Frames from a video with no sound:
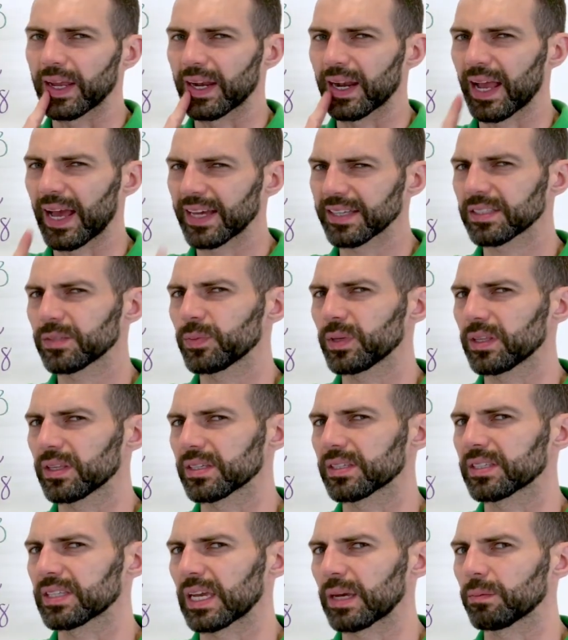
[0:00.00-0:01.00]
And it has to be the
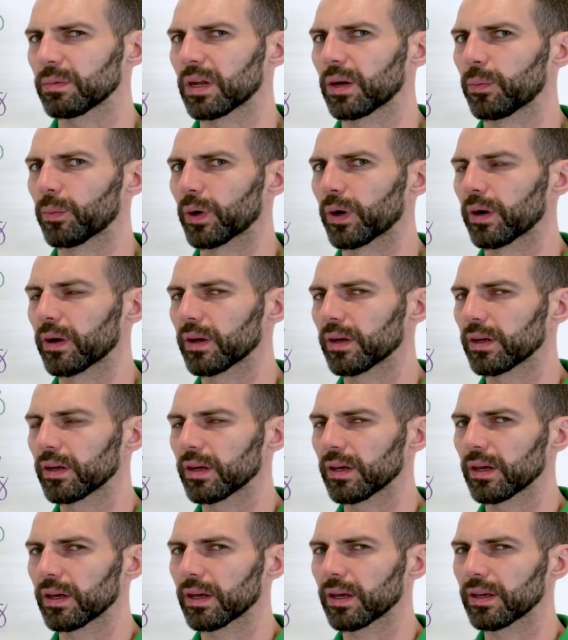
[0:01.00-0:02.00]
same number.
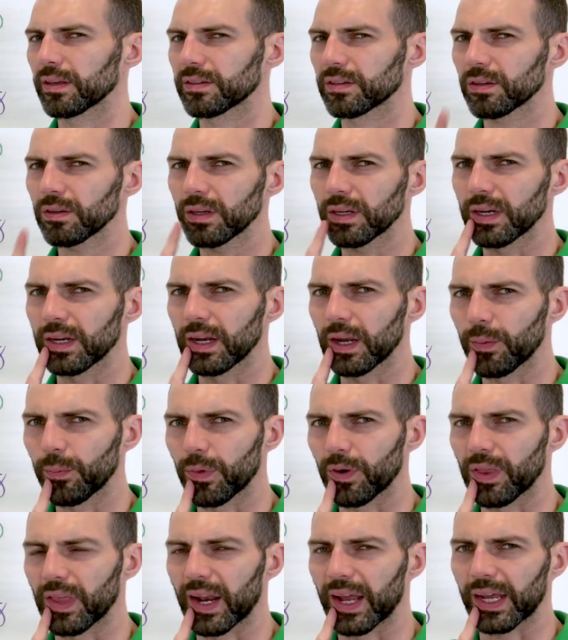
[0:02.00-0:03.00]
Is there a
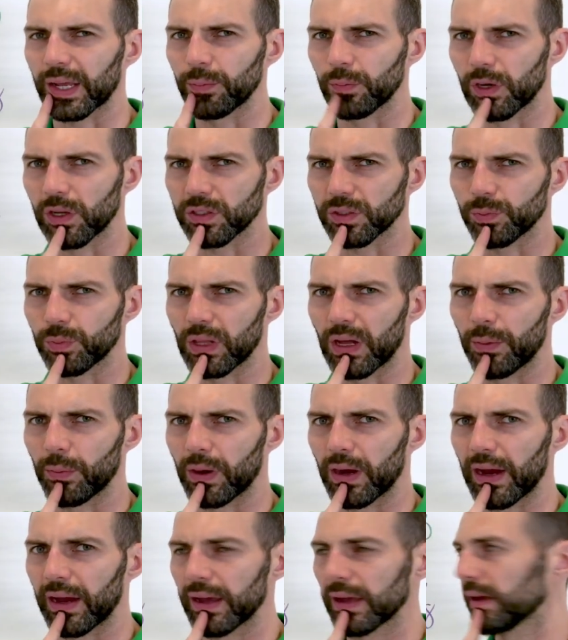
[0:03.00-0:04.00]
number that I can multiply
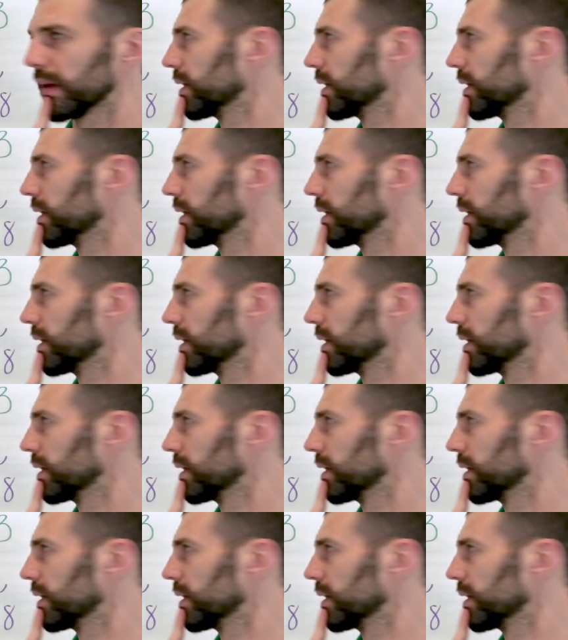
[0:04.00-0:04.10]
by